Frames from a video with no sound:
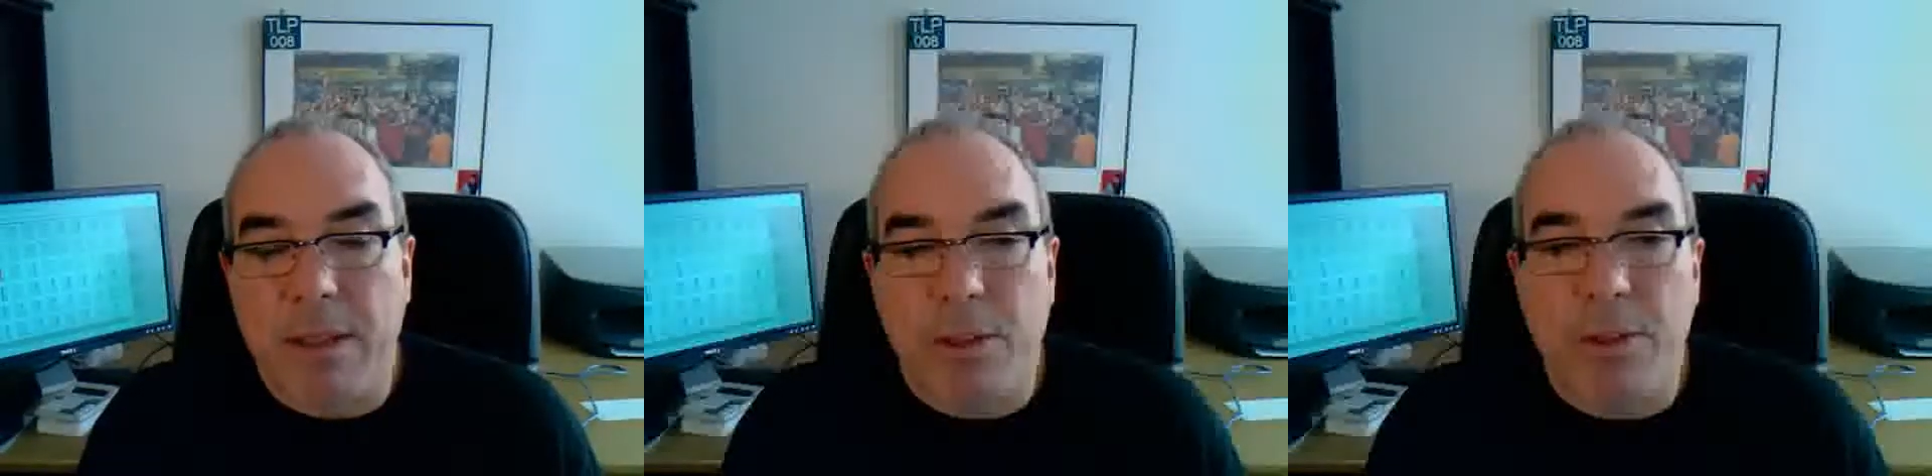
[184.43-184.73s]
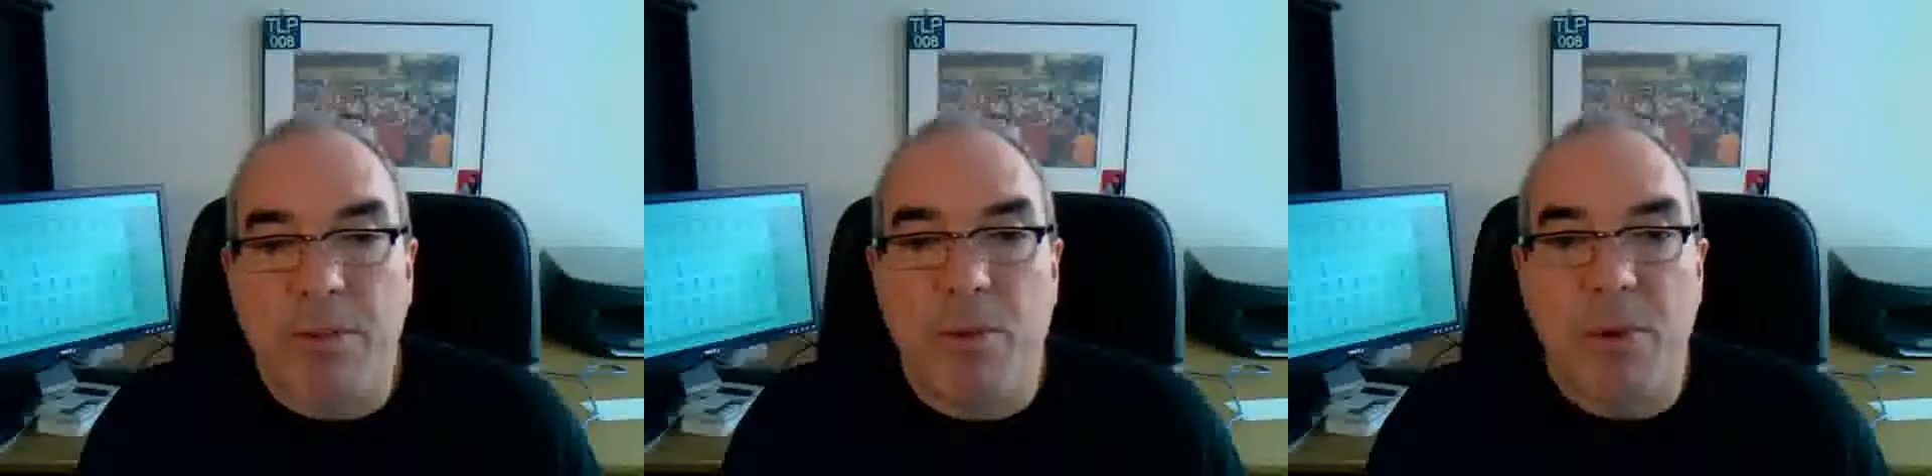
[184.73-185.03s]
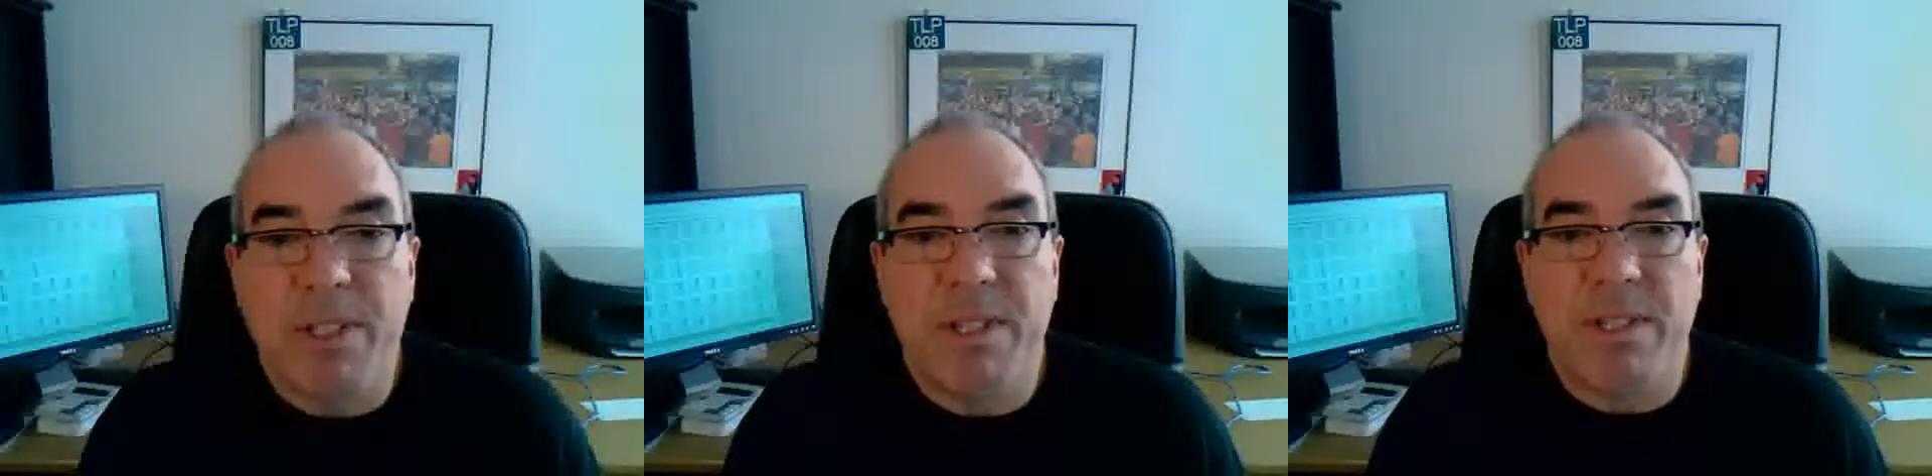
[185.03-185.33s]

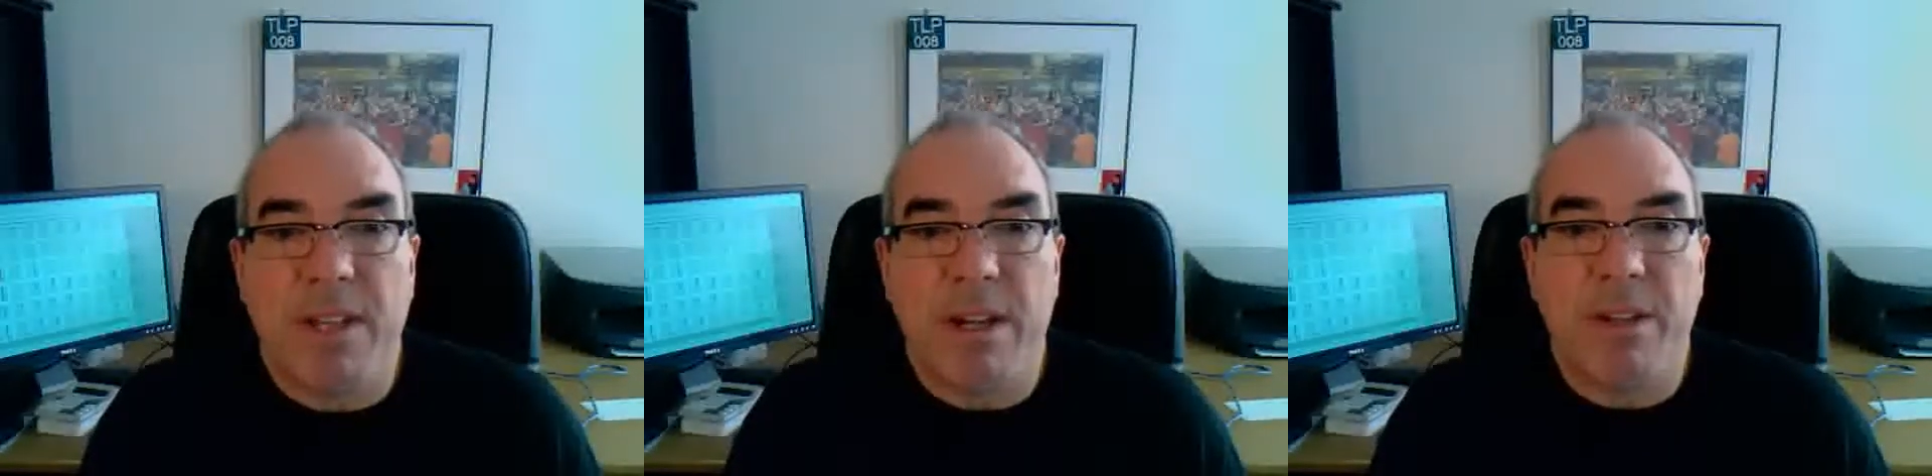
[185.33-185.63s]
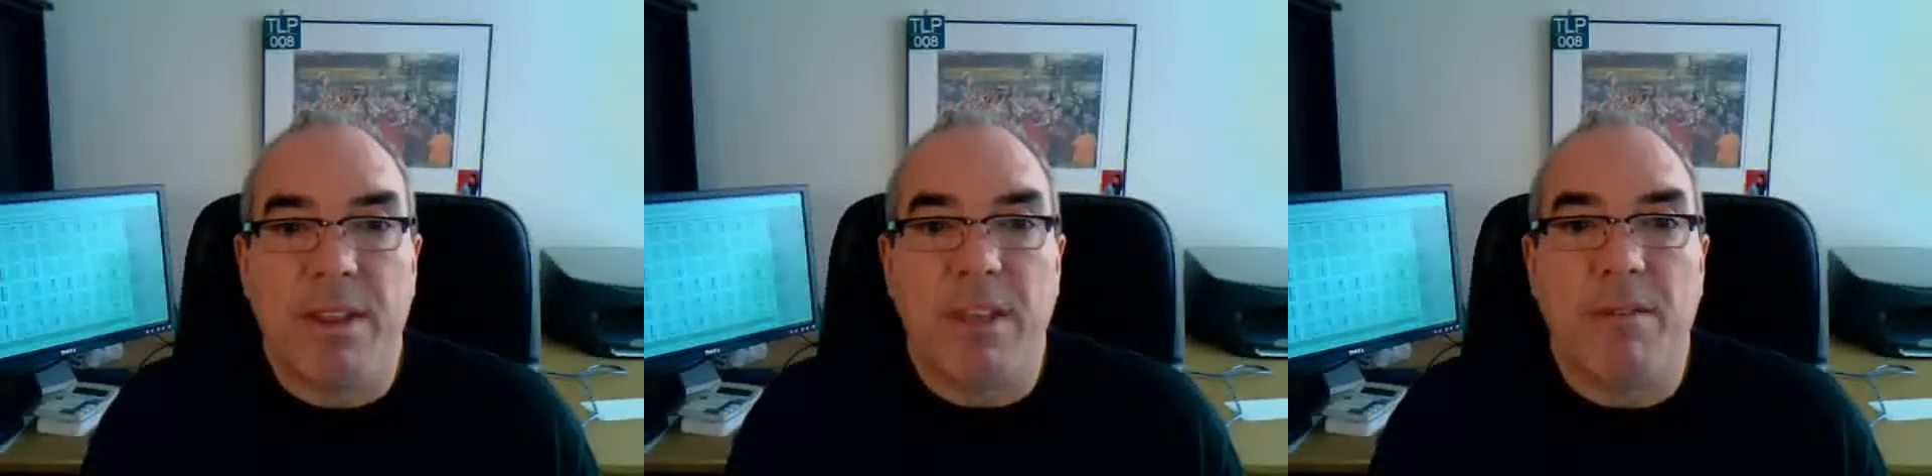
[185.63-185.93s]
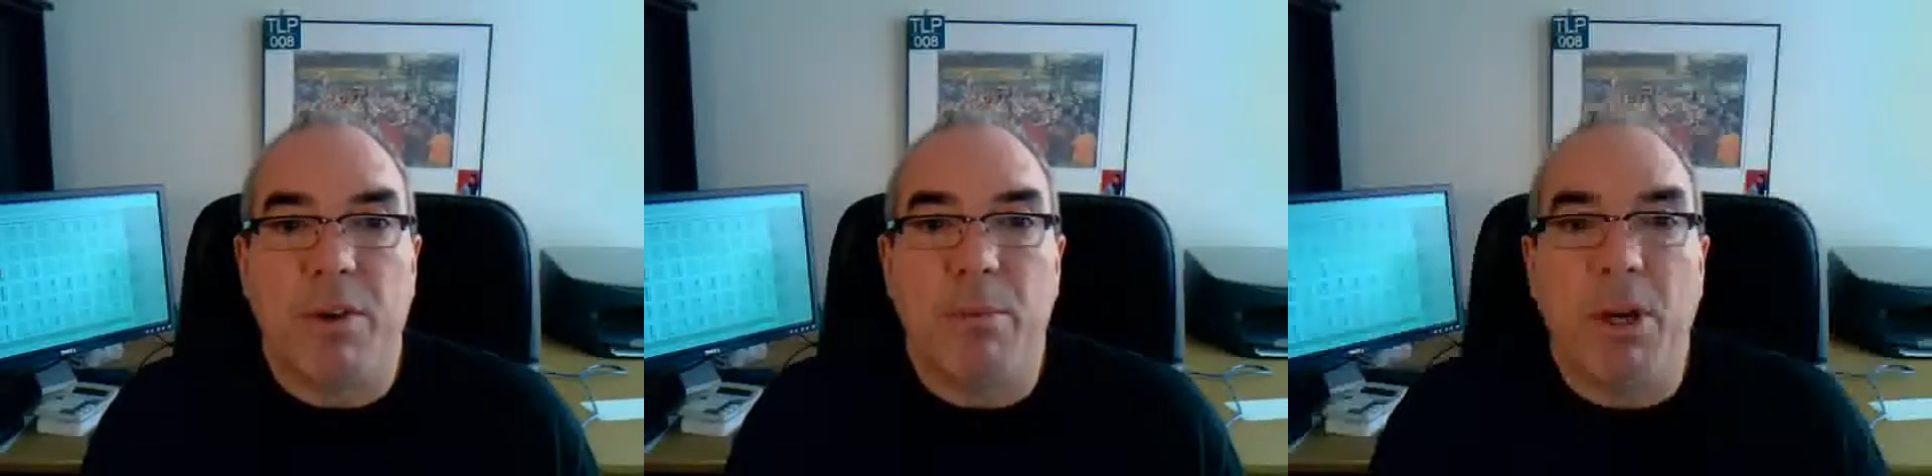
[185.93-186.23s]
30-40 cents higher. Thank
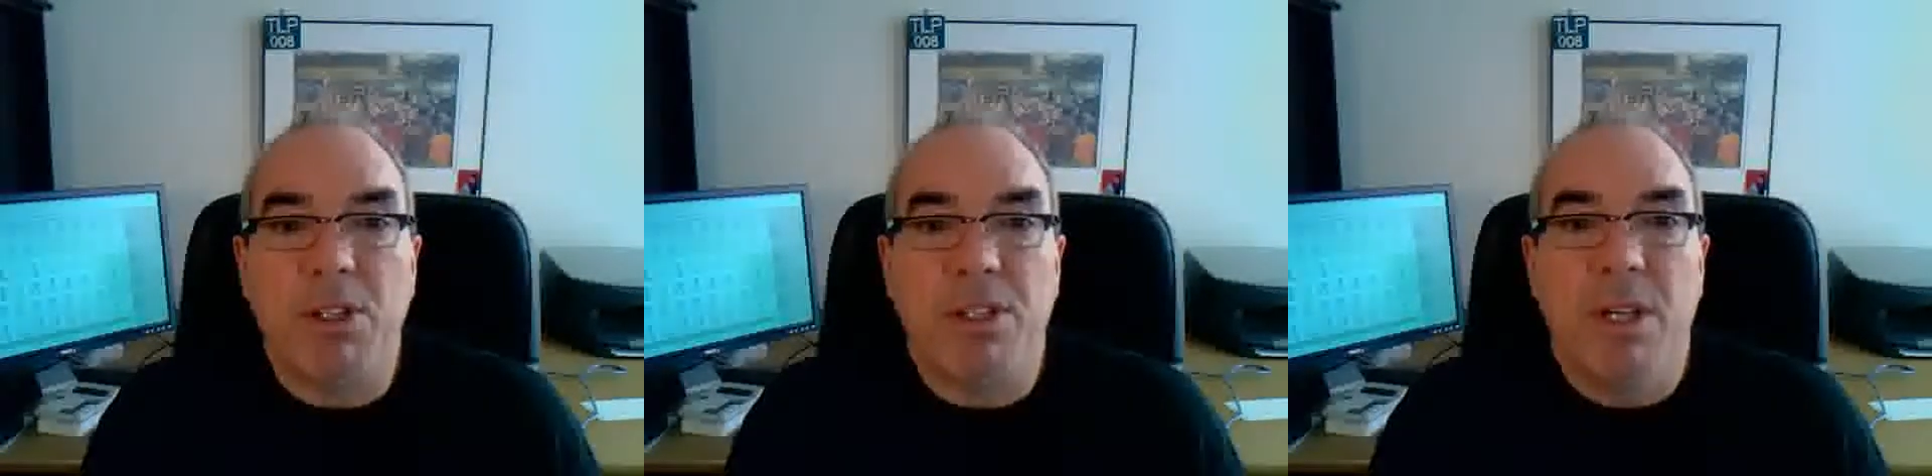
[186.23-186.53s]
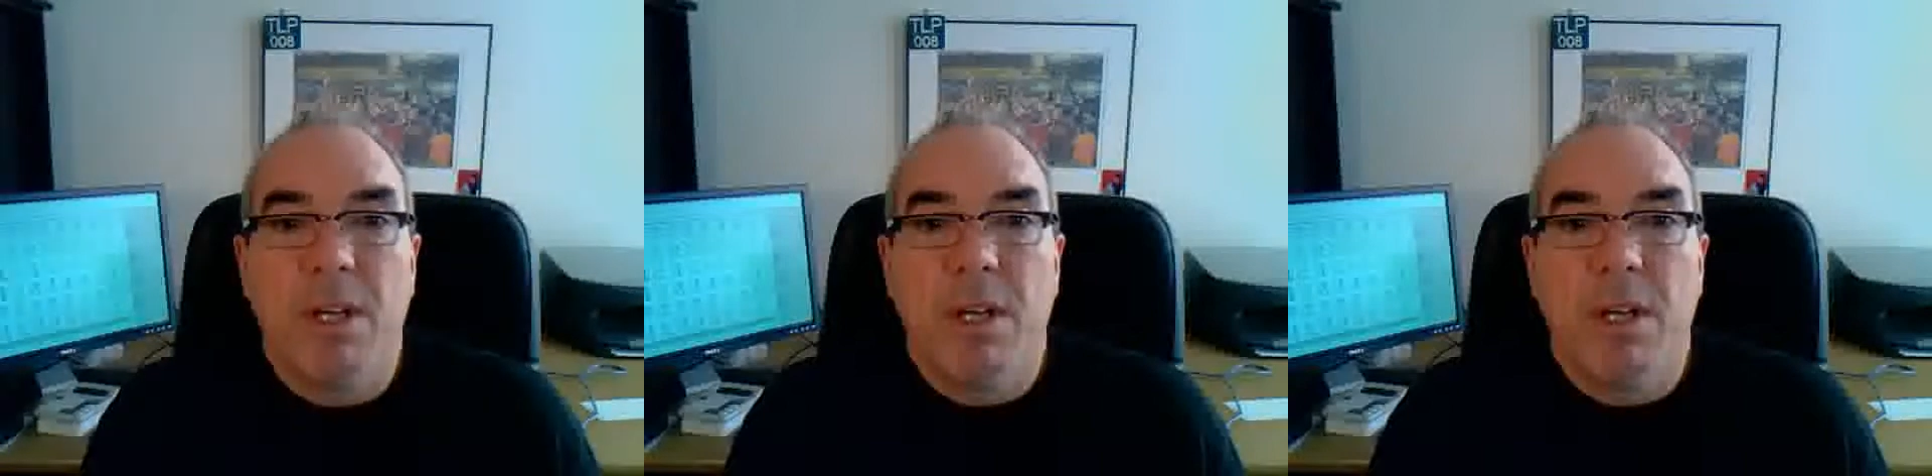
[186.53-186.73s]
you very much.